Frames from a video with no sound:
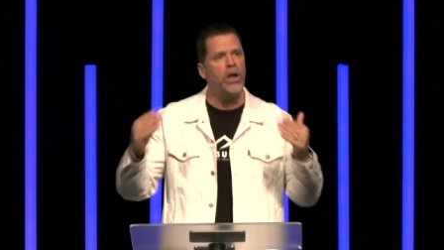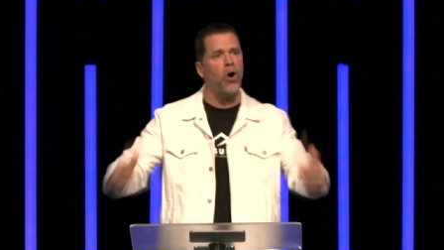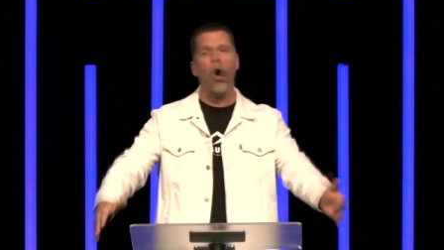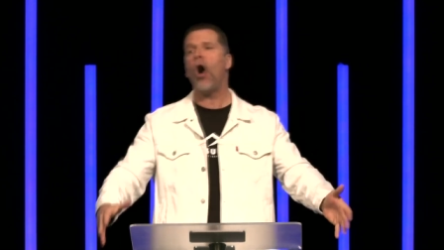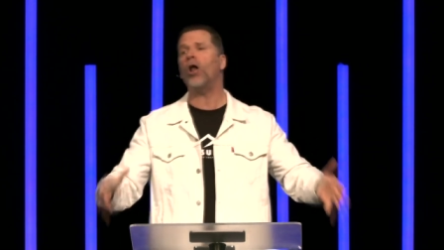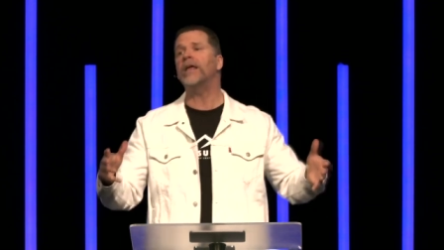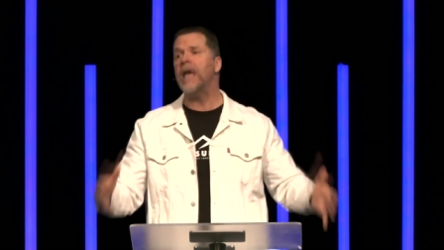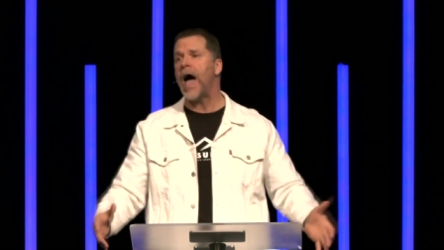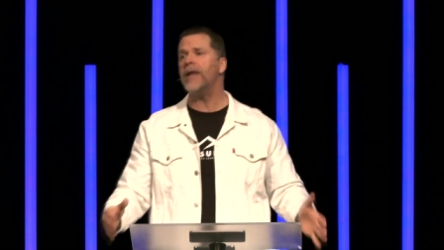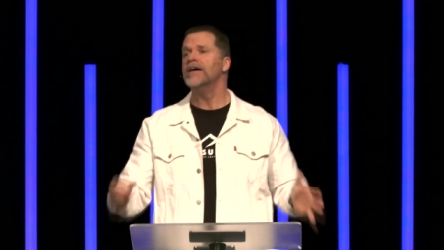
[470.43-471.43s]
We all
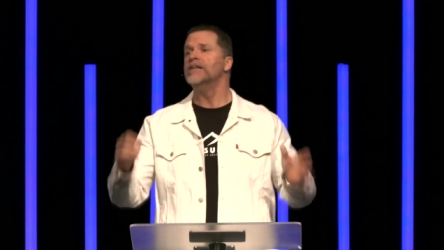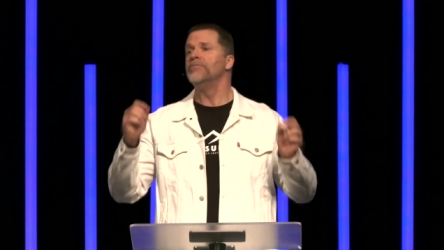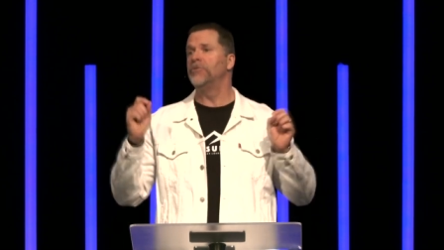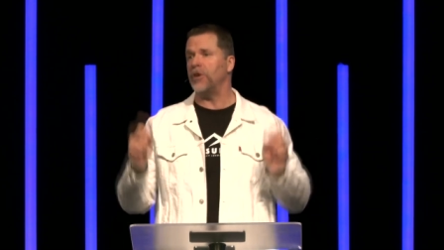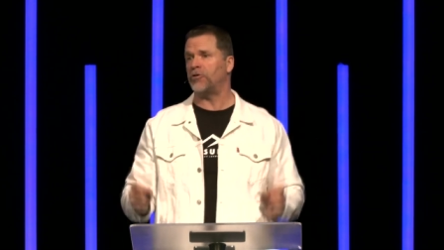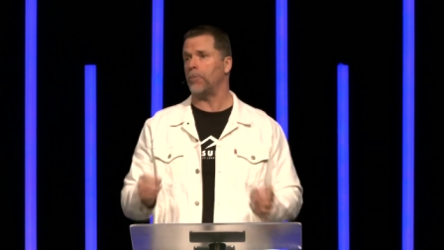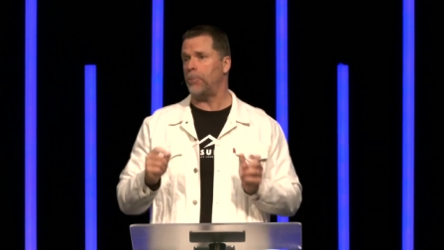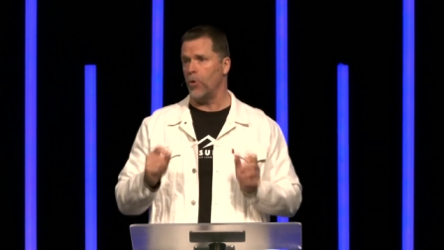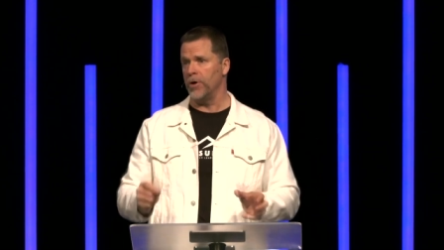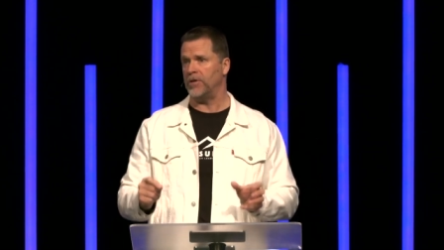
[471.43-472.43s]
get
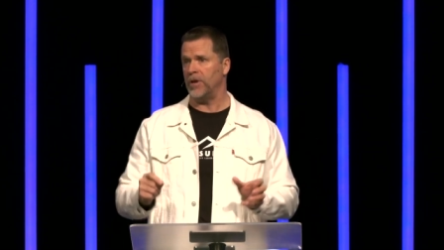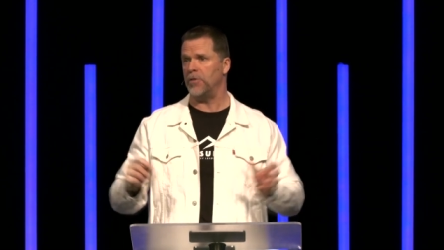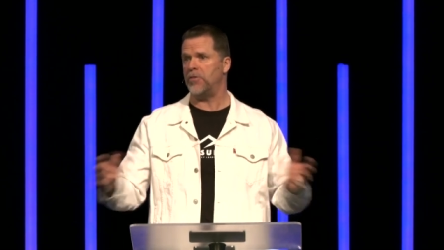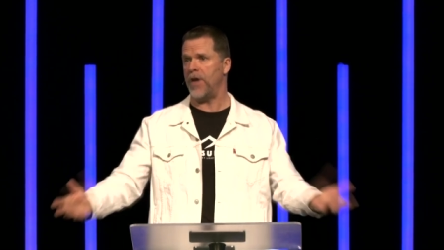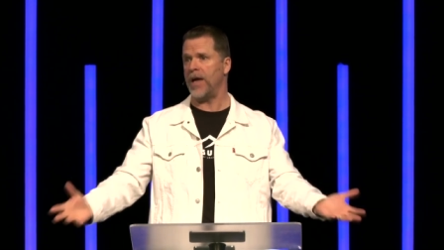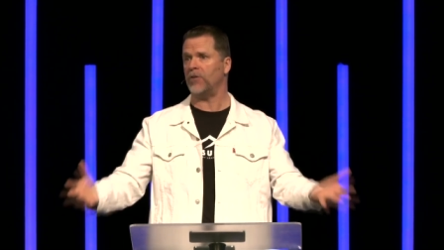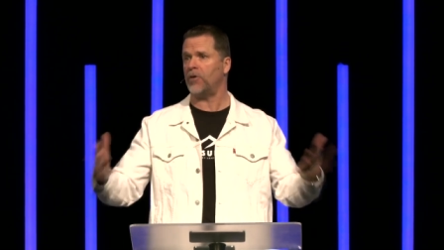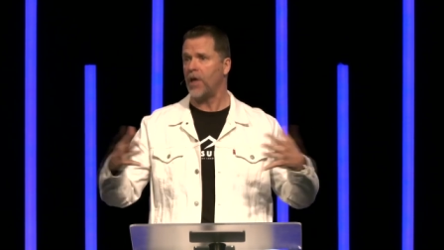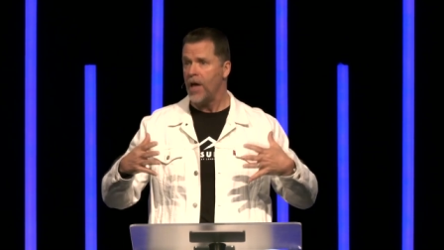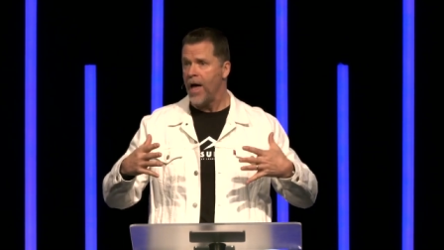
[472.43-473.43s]
disappointed. Things
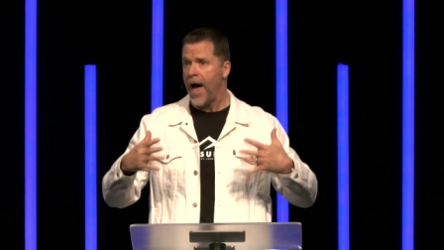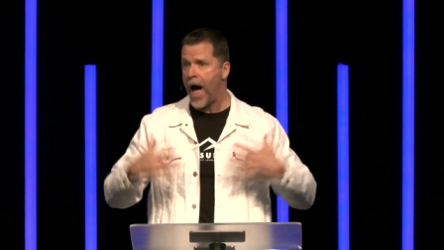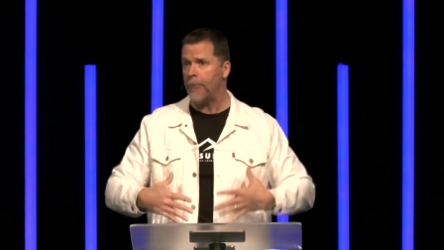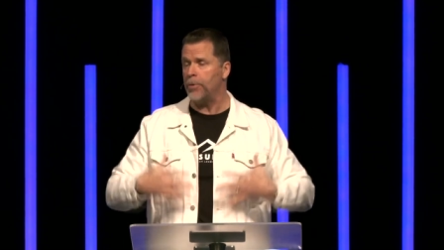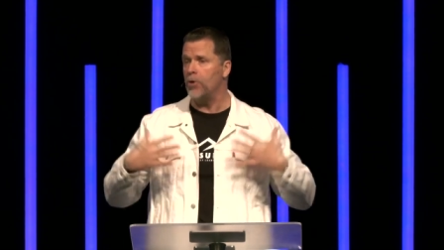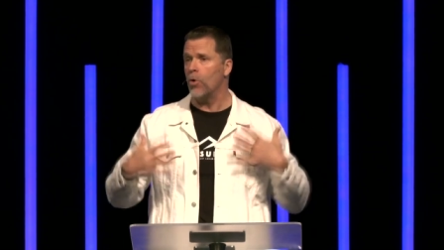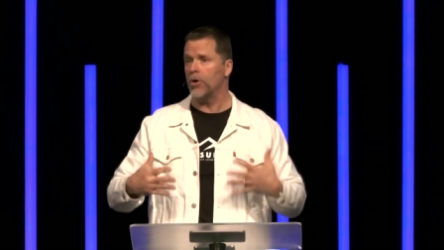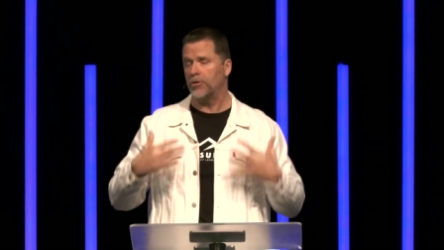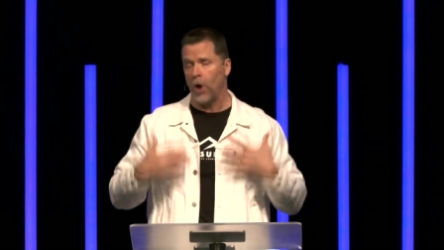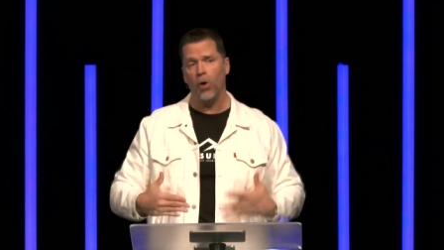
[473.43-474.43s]
happen
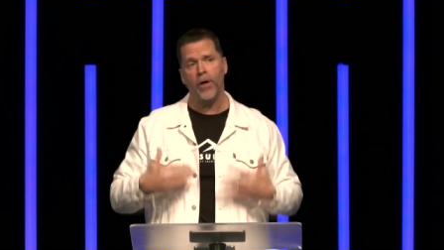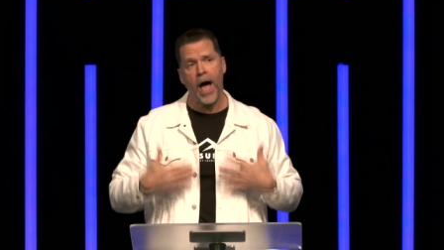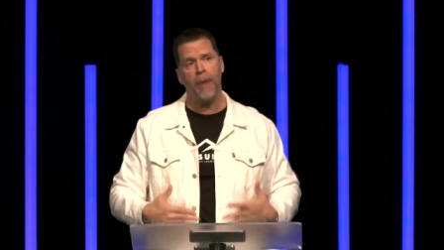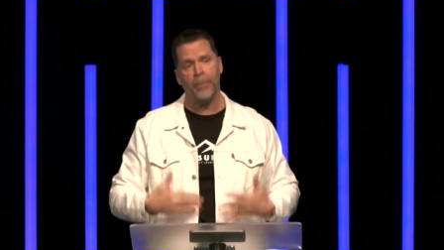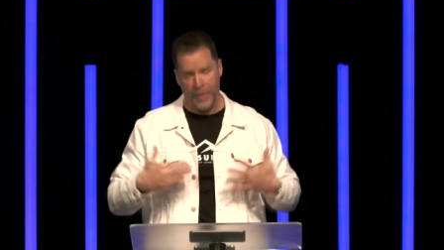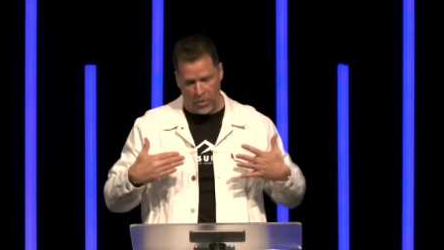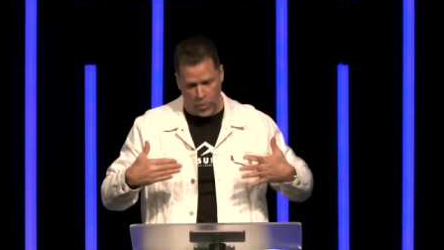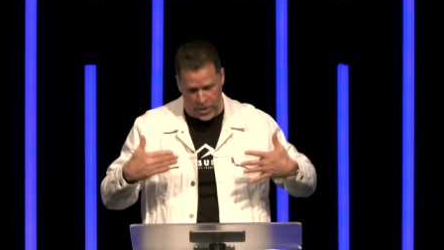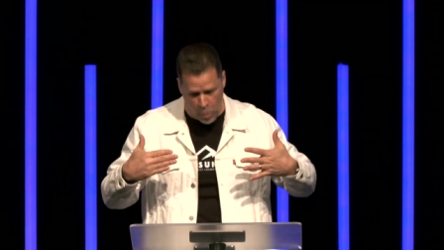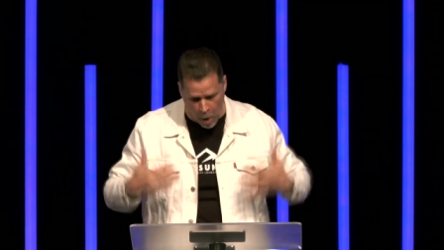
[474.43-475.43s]
or don't happen that
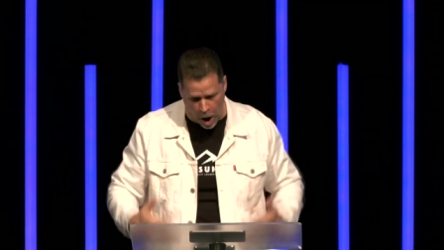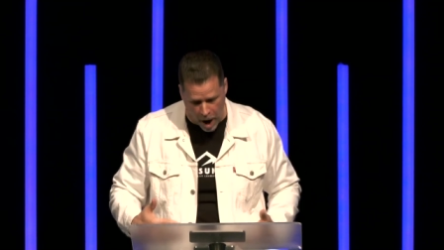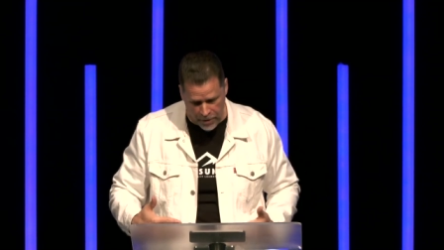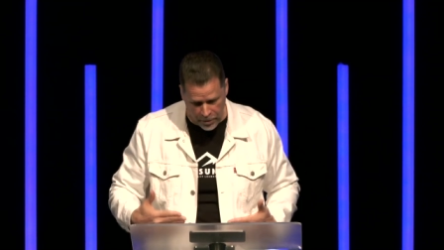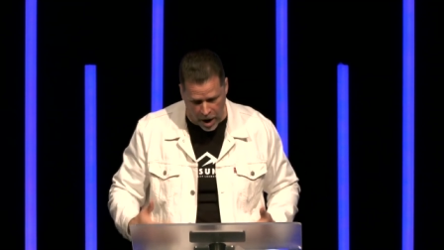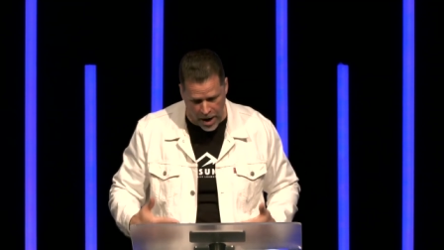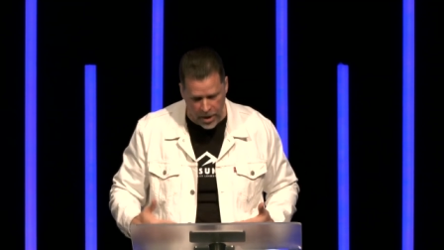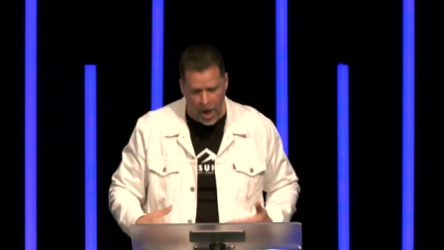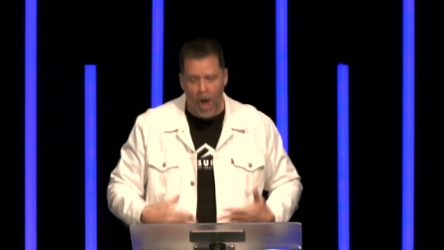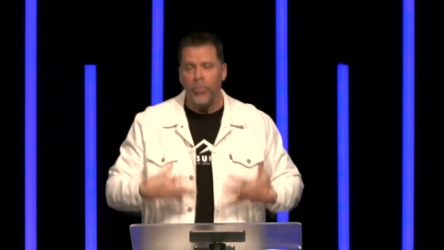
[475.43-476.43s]
we want, right?